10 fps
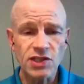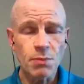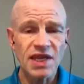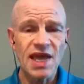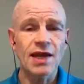It's a
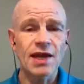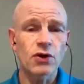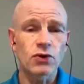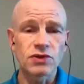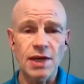
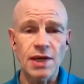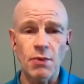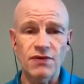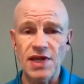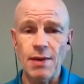mechanical type
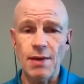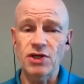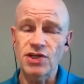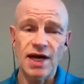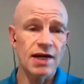of a
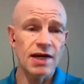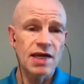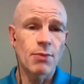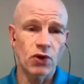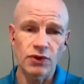damage, not a
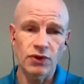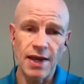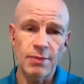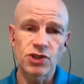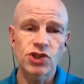chemical
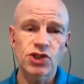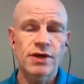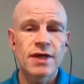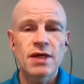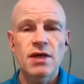damage.
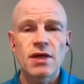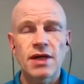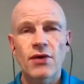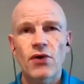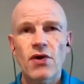
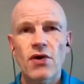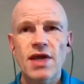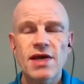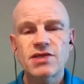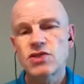Now, there are
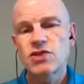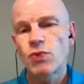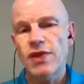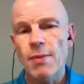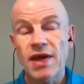cases
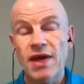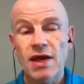where that